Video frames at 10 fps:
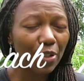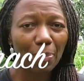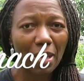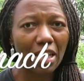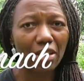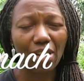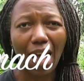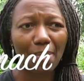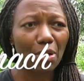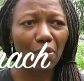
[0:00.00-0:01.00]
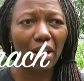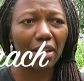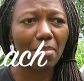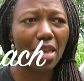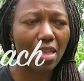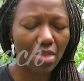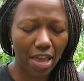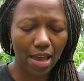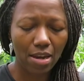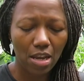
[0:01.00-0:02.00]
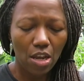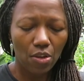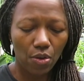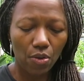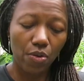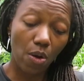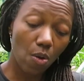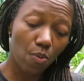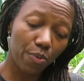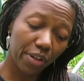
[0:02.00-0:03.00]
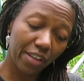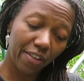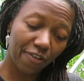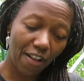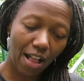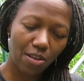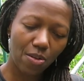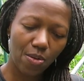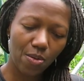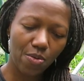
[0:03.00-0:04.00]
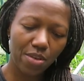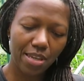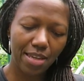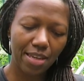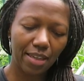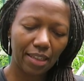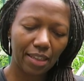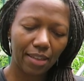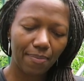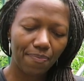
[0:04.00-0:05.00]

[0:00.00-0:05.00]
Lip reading: spinach, I'm going to recommend that you don't really follow the